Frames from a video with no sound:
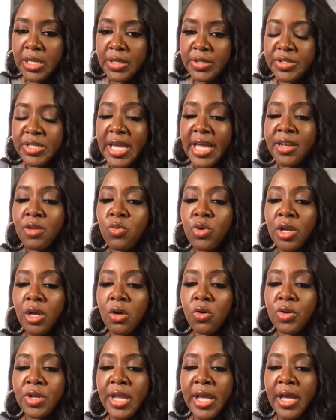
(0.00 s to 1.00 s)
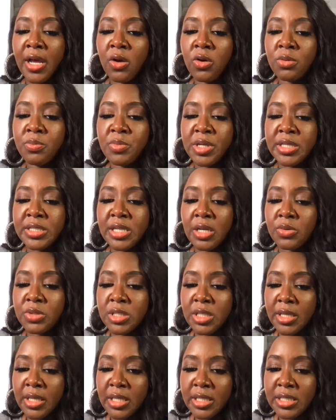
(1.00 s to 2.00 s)
See, I didn't want to go down because I was
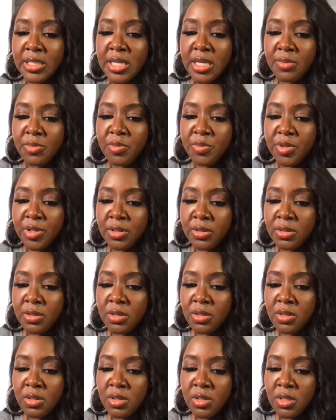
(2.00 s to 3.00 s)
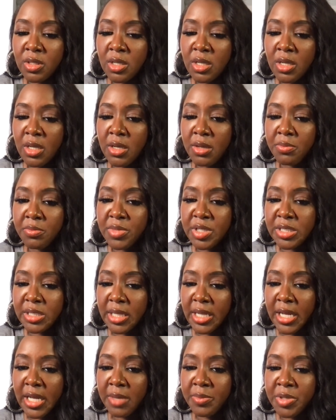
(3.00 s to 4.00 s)
like, damn, I'm gonna miss a
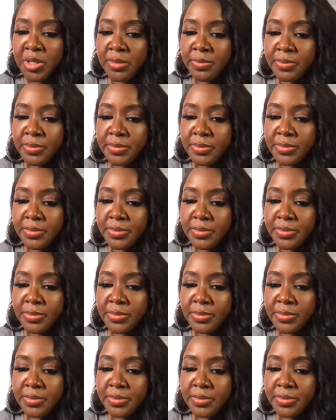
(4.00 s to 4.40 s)
comment.